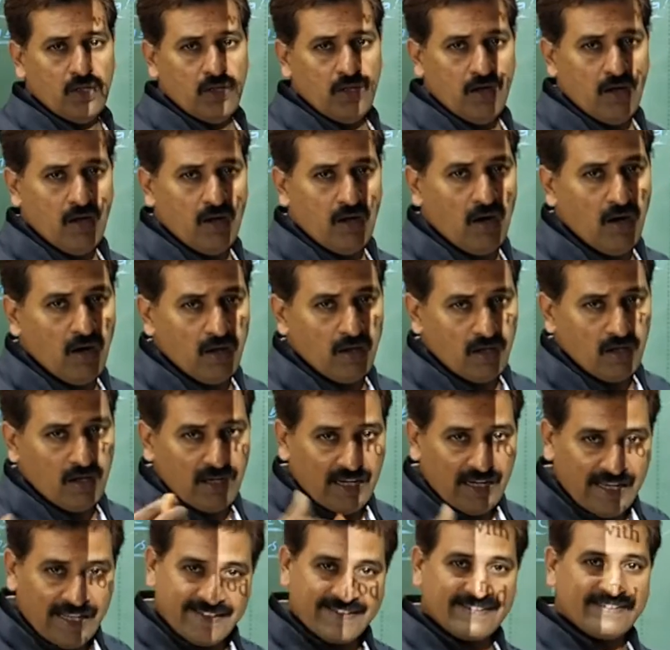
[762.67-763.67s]
or
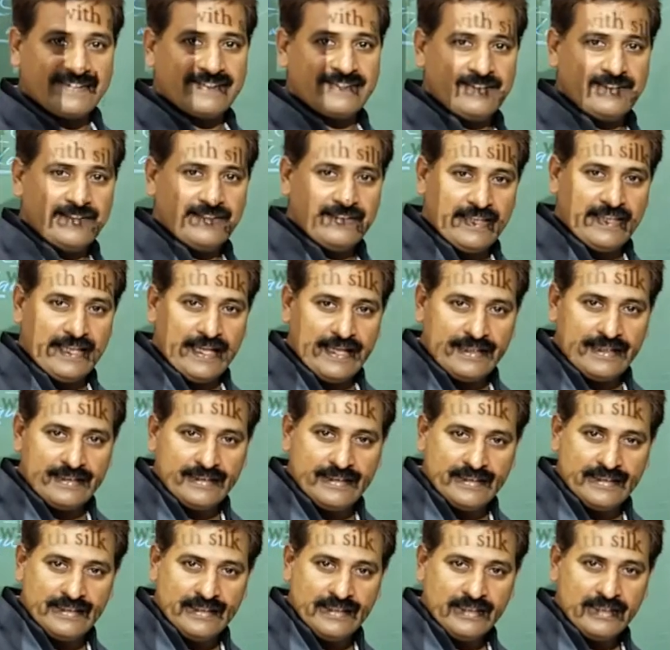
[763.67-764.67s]
less than
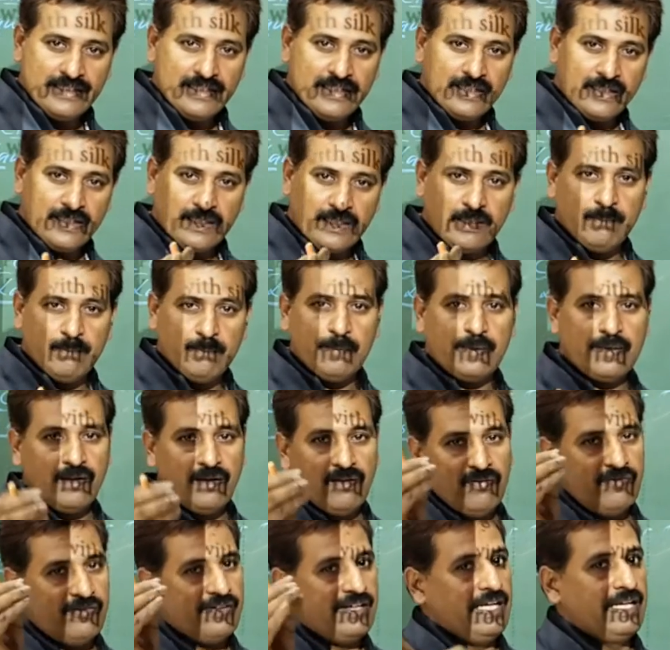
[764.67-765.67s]
the number
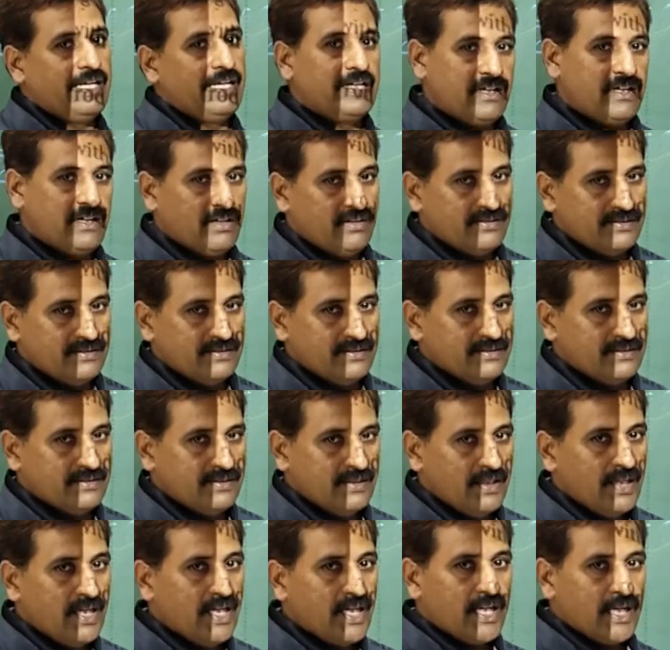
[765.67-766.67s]
of electrons.
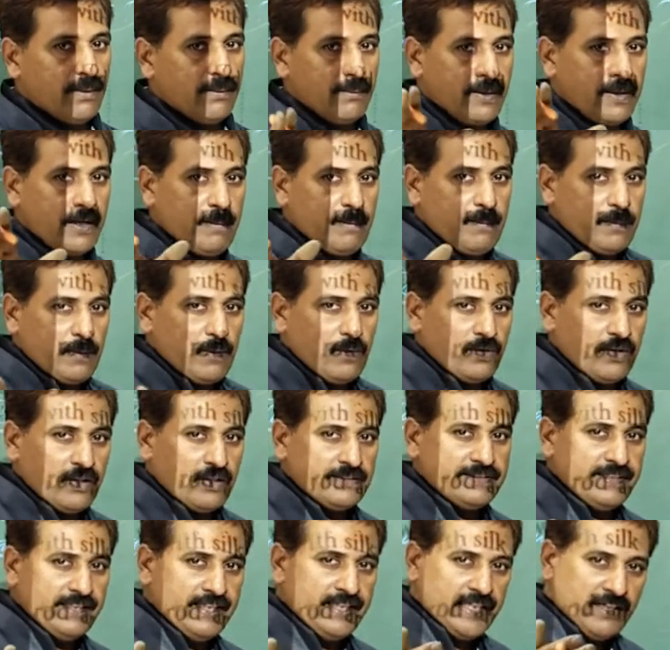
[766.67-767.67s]
Number of
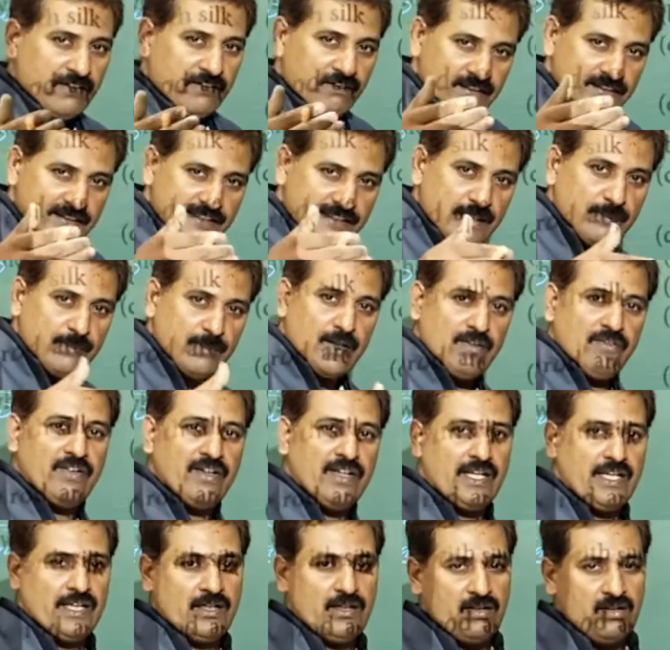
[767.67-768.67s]
protons equals number of
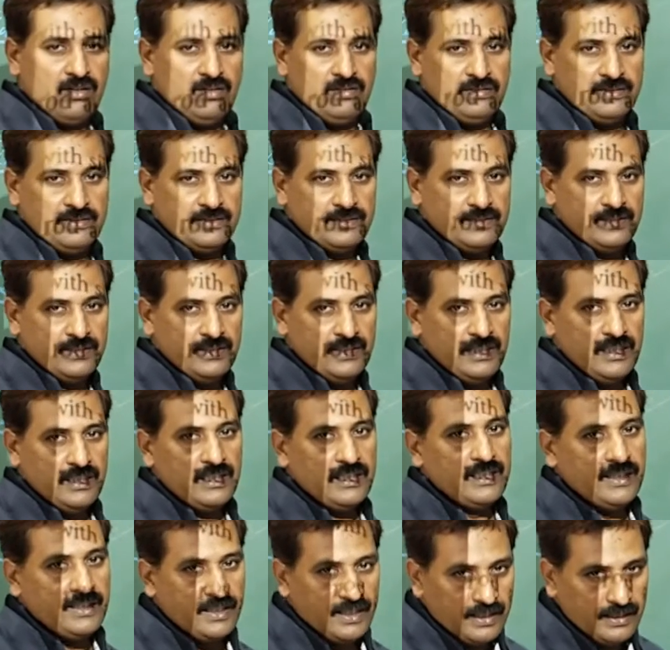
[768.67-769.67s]
electrons,
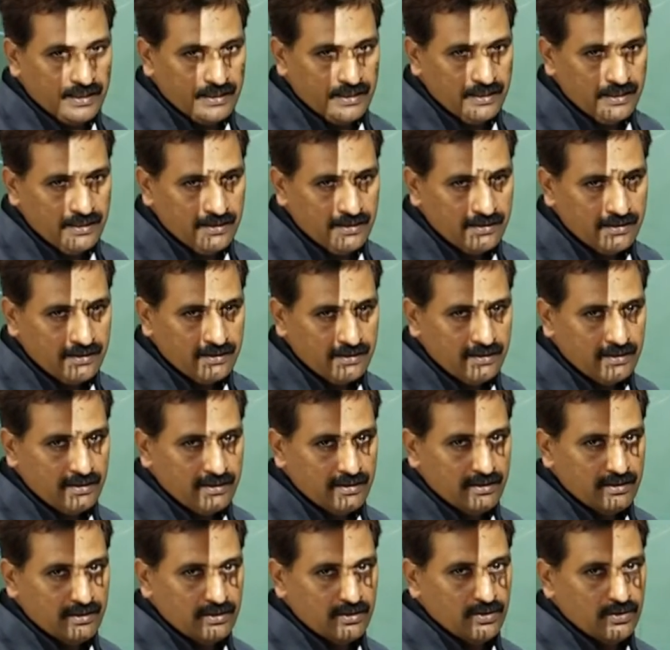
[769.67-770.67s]
then
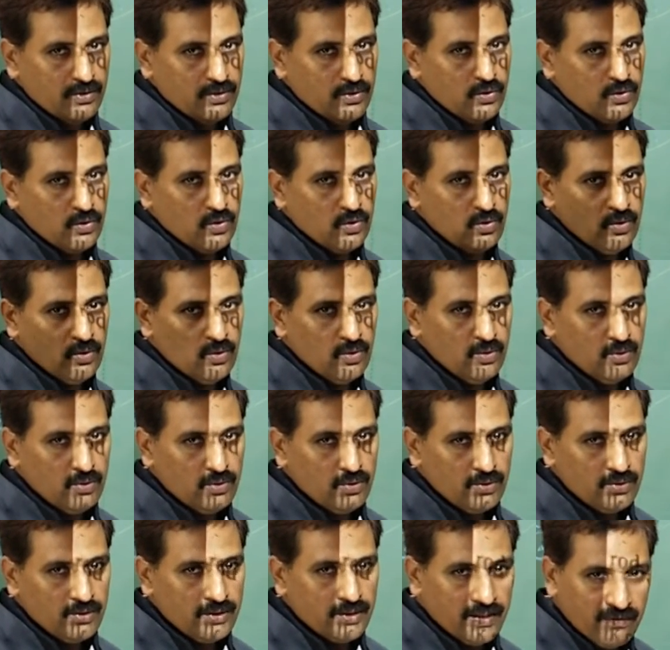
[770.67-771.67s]

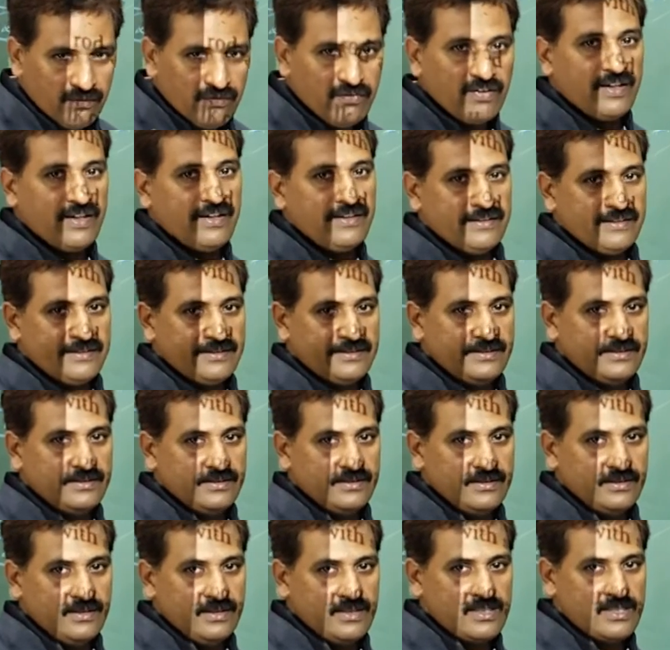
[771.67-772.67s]
no difference.
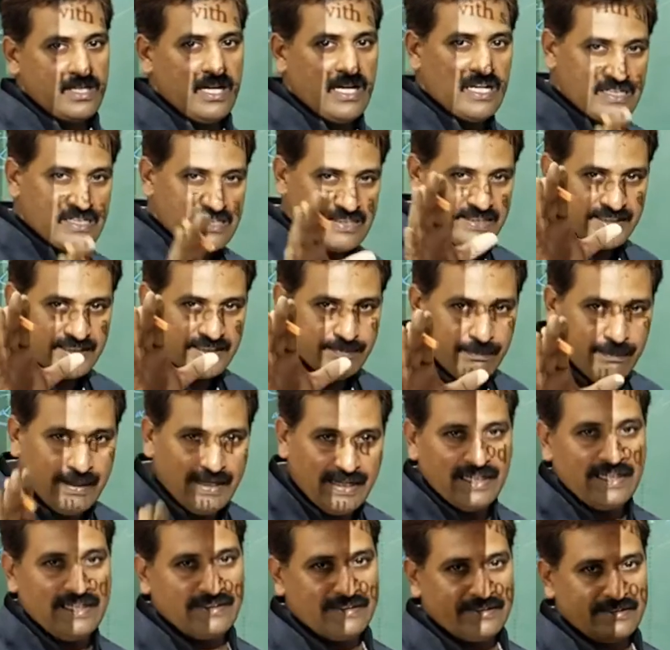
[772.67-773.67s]
Charge is
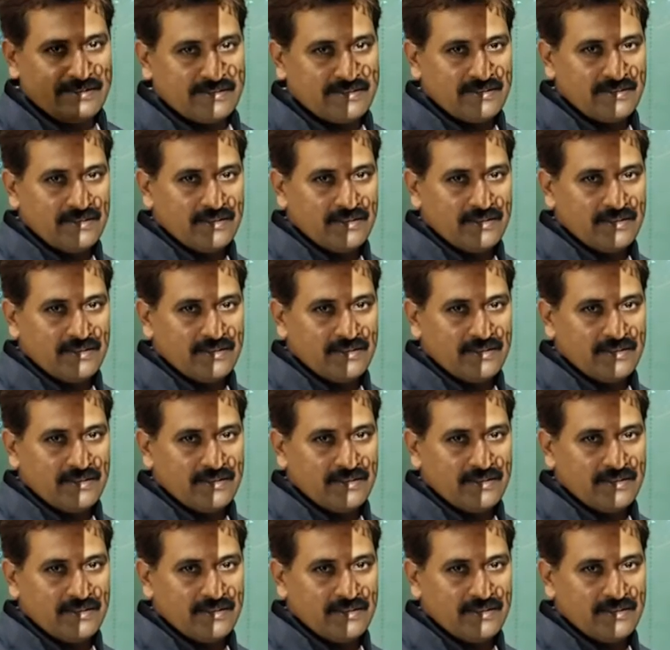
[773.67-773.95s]
balanced,